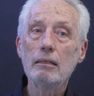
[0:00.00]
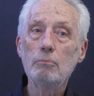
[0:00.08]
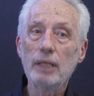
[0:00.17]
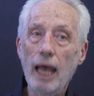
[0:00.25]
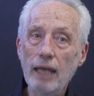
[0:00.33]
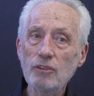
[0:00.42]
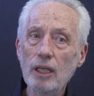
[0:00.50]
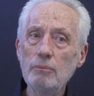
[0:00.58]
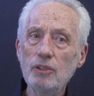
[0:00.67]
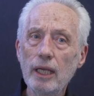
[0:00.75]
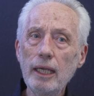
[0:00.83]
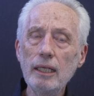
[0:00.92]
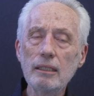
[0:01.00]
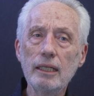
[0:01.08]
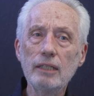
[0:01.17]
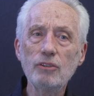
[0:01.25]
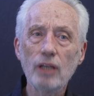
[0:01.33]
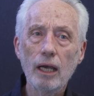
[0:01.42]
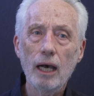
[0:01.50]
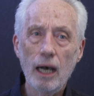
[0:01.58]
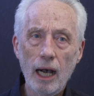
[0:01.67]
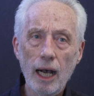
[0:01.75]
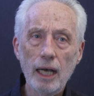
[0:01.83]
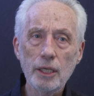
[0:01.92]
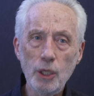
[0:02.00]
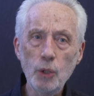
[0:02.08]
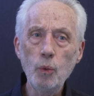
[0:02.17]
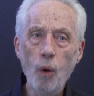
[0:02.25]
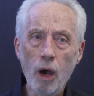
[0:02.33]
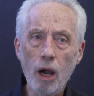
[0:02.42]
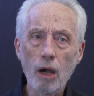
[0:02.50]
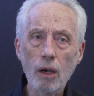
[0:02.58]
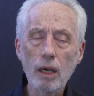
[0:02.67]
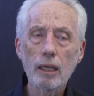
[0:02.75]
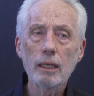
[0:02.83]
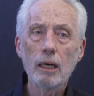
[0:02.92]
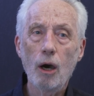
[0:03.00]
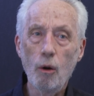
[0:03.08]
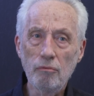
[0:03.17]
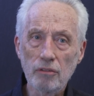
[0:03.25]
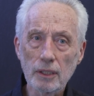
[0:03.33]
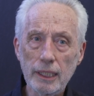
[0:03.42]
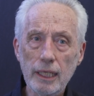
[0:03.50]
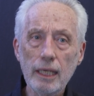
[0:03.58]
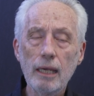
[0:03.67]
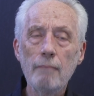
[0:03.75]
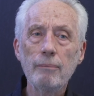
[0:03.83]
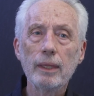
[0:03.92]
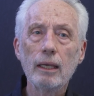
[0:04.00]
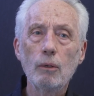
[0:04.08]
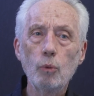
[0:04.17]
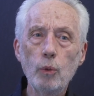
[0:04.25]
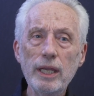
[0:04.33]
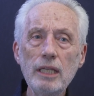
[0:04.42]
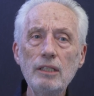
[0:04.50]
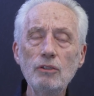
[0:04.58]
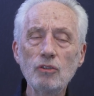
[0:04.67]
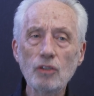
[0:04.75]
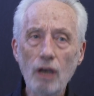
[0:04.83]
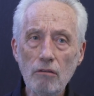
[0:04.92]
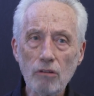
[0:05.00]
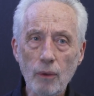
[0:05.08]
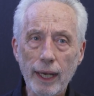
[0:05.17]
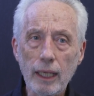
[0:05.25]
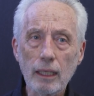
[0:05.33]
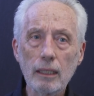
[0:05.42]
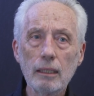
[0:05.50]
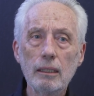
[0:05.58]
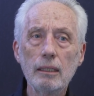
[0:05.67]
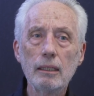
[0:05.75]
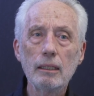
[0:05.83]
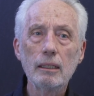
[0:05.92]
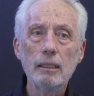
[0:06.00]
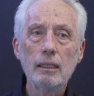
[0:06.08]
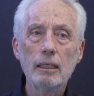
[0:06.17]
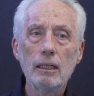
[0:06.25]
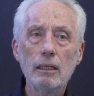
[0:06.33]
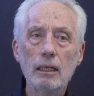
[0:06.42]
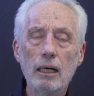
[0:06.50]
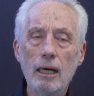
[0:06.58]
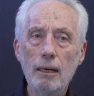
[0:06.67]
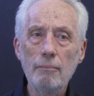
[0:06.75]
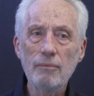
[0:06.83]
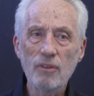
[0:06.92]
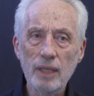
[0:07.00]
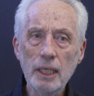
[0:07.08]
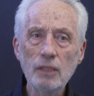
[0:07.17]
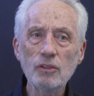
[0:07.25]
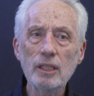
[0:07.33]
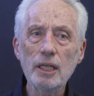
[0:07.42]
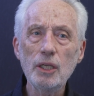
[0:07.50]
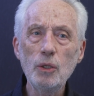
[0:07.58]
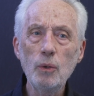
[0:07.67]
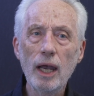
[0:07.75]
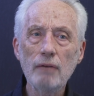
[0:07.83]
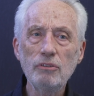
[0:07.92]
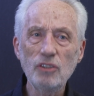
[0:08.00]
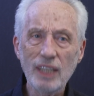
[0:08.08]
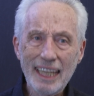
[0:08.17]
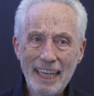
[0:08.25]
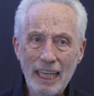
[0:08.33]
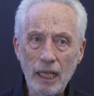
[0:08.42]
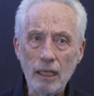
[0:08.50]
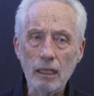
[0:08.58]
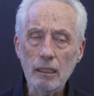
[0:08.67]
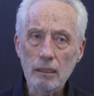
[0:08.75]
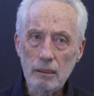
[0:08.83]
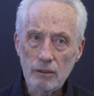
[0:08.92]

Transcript: But as I'm saying this, you are hopefully rediscovering things that you have seen,